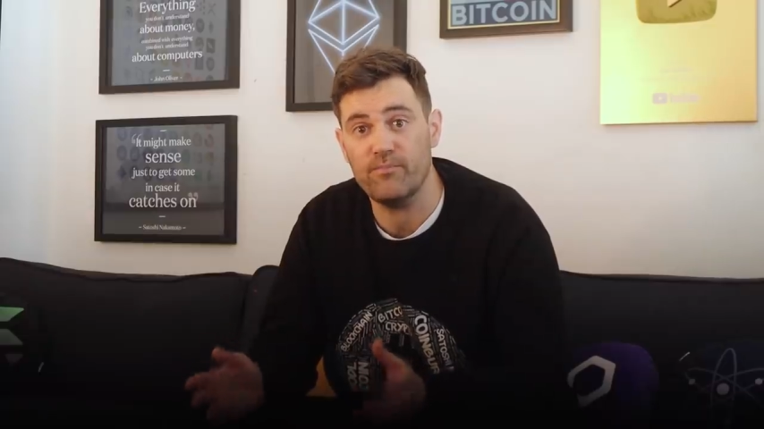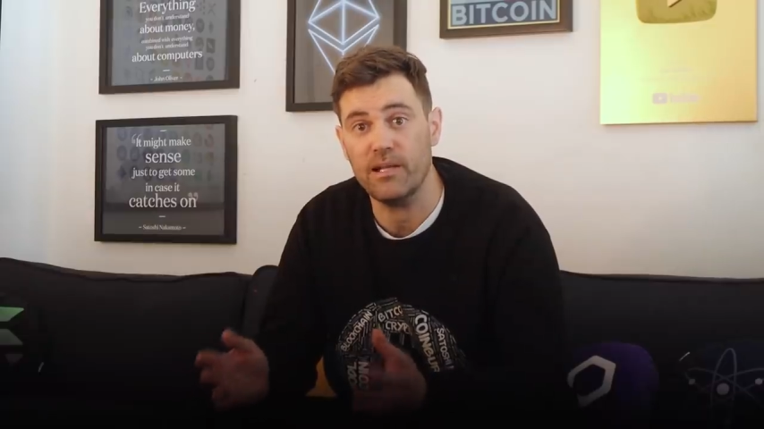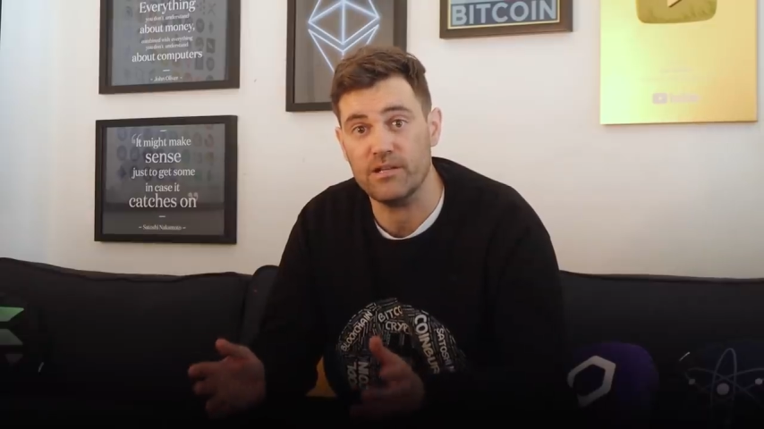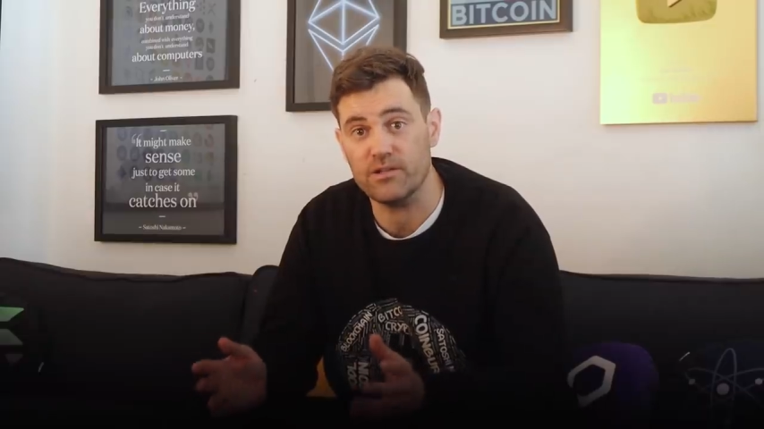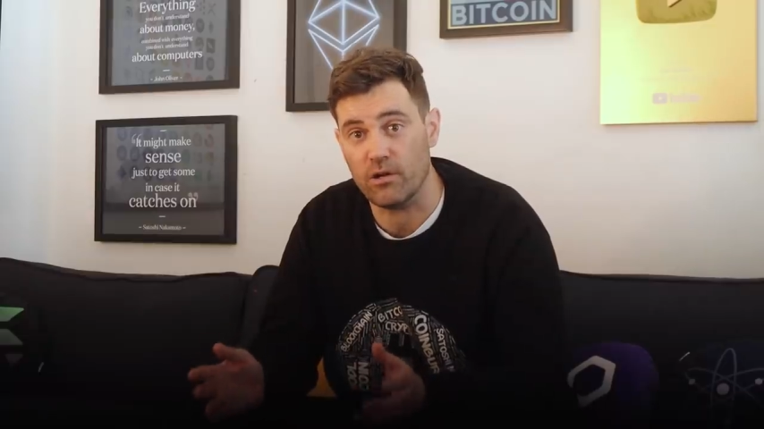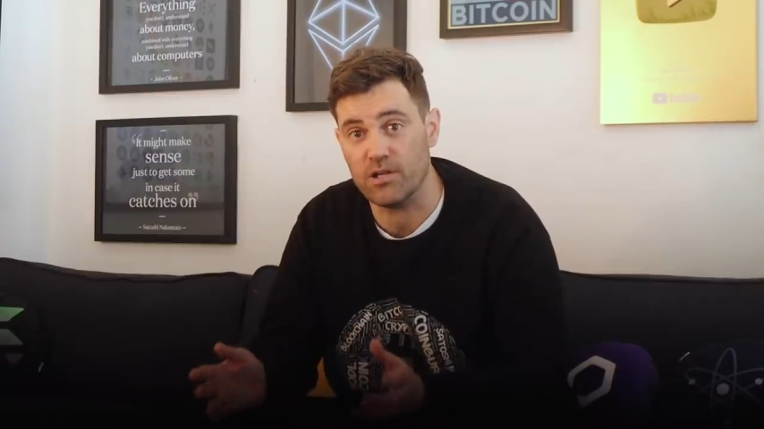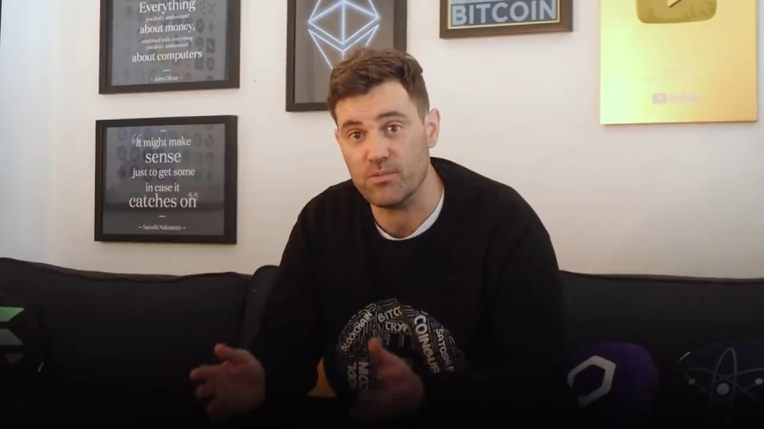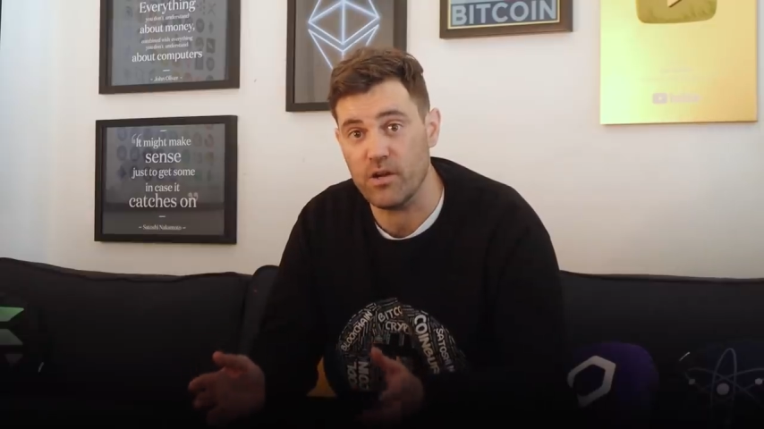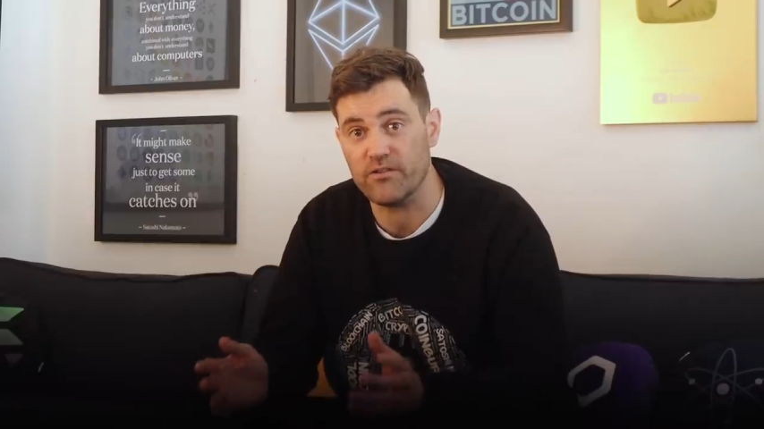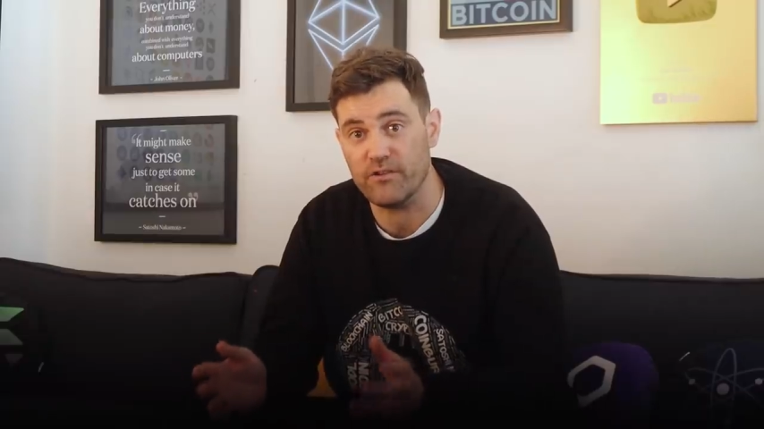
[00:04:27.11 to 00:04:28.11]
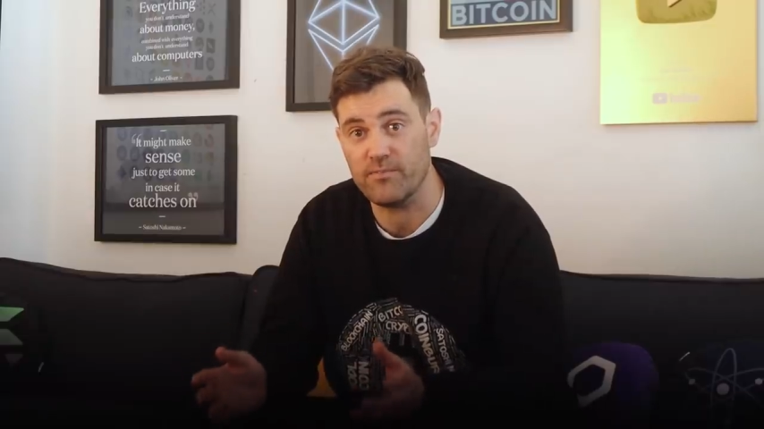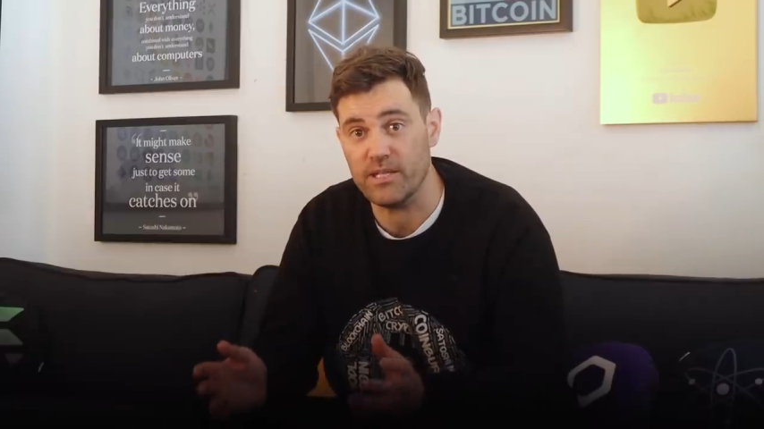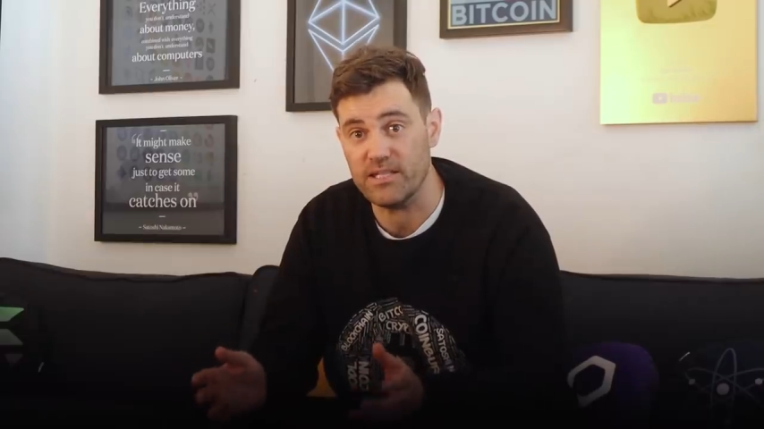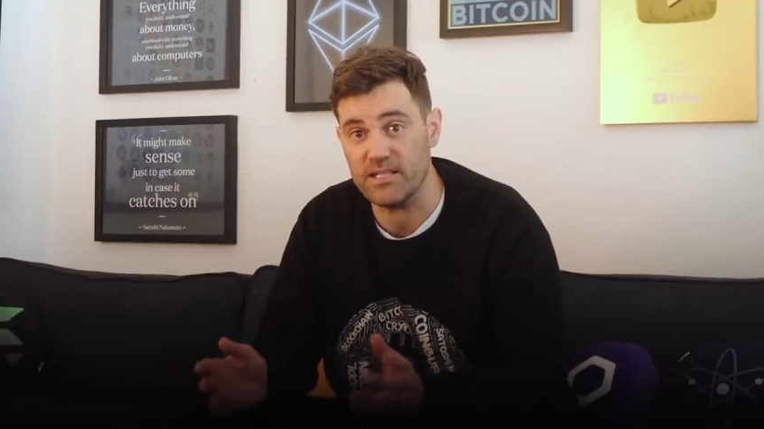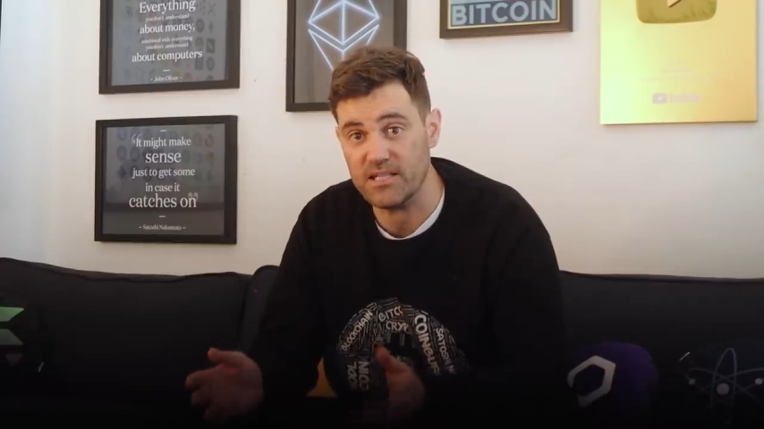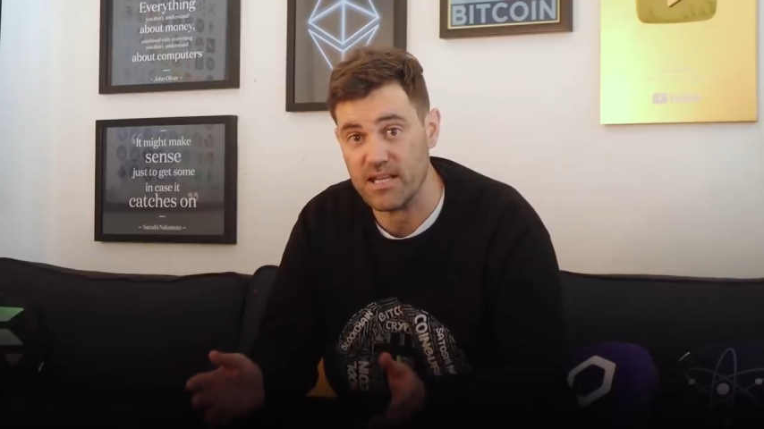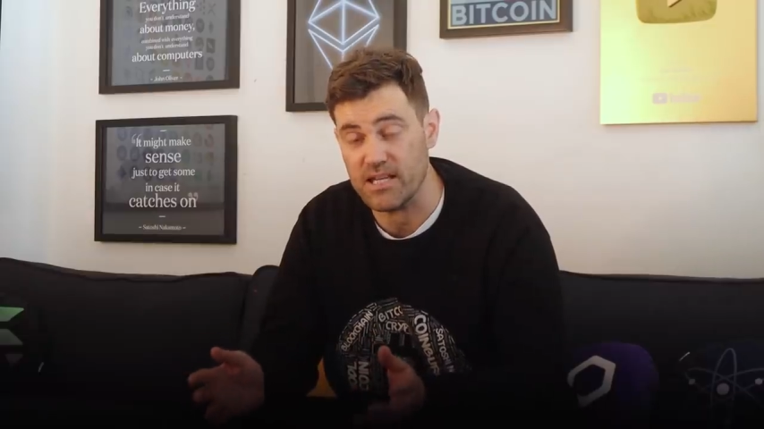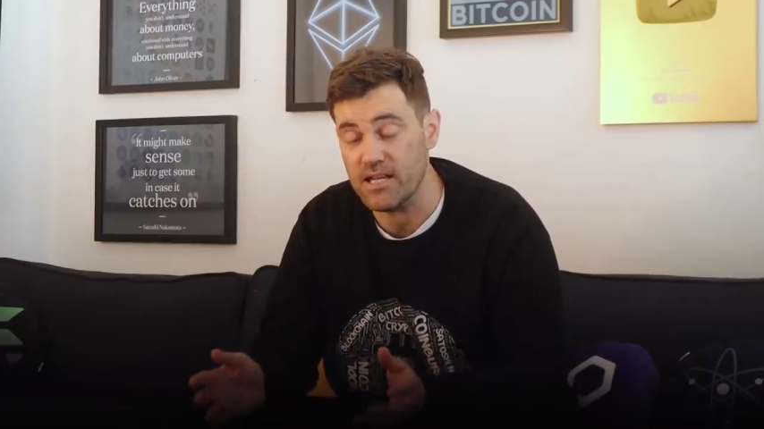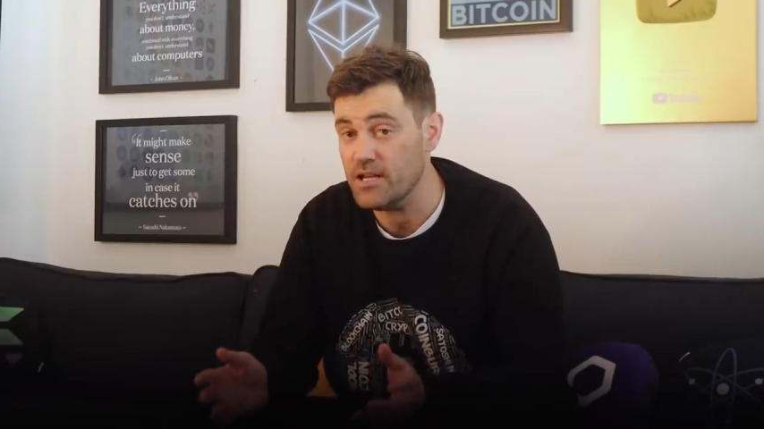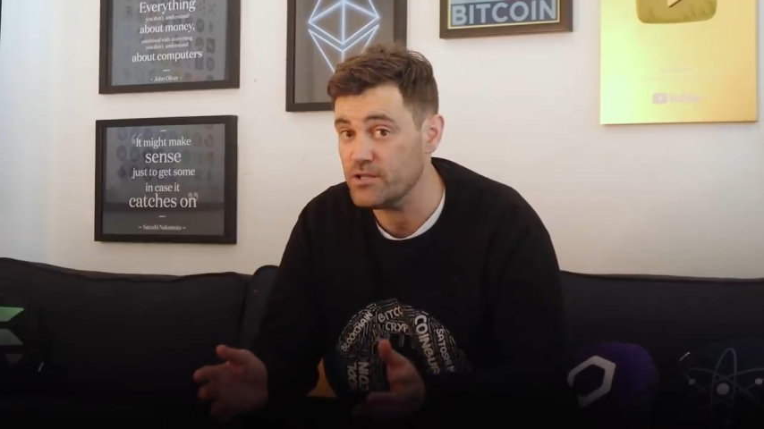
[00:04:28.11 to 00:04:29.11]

billion worth of BTC